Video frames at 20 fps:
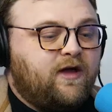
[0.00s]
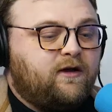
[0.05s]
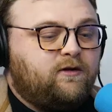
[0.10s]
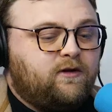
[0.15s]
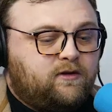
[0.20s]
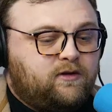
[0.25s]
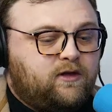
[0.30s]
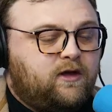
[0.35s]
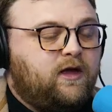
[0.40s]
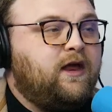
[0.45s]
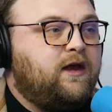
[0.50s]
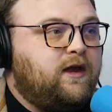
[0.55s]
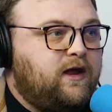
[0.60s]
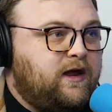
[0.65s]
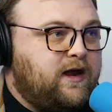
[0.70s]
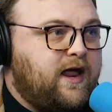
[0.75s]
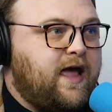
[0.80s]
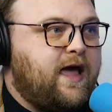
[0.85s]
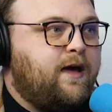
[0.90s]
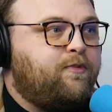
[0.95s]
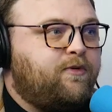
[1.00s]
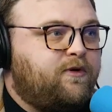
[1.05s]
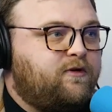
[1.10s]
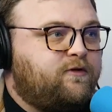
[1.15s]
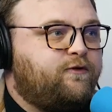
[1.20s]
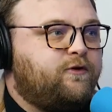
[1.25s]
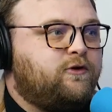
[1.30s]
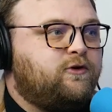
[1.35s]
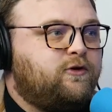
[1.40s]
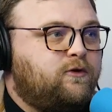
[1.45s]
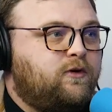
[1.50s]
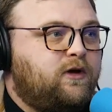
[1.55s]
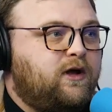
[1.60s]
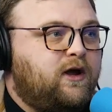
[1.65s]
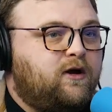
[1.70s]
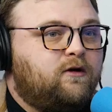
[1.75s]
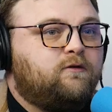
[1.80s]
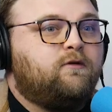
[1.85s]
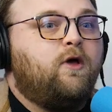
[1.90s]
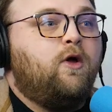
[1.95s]
I did the Indianapolis for 2
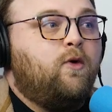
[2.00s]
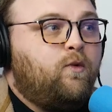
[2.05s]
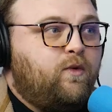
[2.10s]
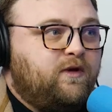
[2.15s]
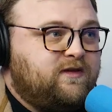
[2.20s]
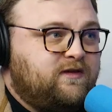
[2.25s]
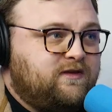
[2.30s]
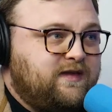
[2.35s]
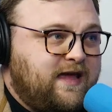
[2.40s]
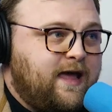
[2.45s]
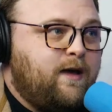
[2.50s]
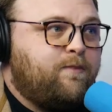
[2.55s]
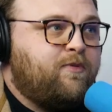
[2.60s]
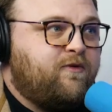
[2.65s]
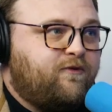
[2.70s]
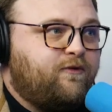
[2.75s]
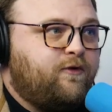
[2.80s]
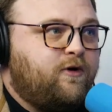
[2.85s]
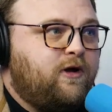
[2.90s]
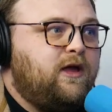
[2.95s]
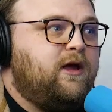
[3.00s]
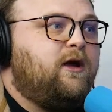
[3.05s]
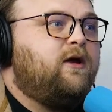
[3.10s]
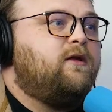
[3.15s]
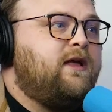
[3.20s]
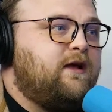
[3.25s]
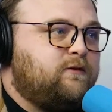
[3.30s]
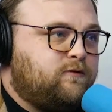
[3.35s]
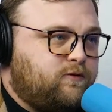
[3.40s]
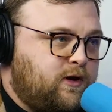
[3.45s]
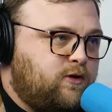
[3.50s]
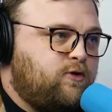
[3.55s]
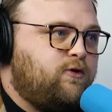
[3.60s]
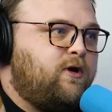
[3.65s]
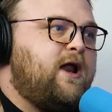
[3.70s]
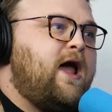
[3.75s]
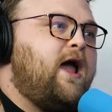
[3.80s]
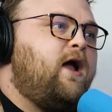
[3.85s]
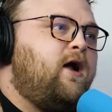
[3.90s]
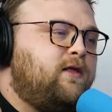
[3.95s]
years, went to Tampa for a year. That's when I
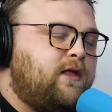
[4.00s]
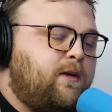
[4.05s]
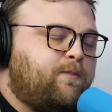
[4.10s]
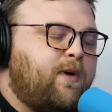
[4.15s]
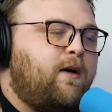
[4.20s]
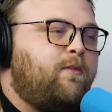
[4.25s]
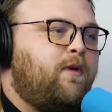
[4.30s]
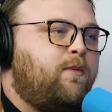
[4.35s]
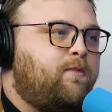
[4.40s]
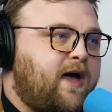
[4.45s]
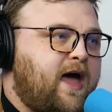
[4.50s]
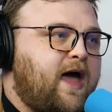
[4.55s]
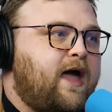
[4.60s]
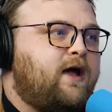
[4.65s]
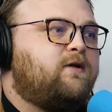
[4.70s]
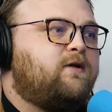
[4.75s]
joined iHeart. They popped me back.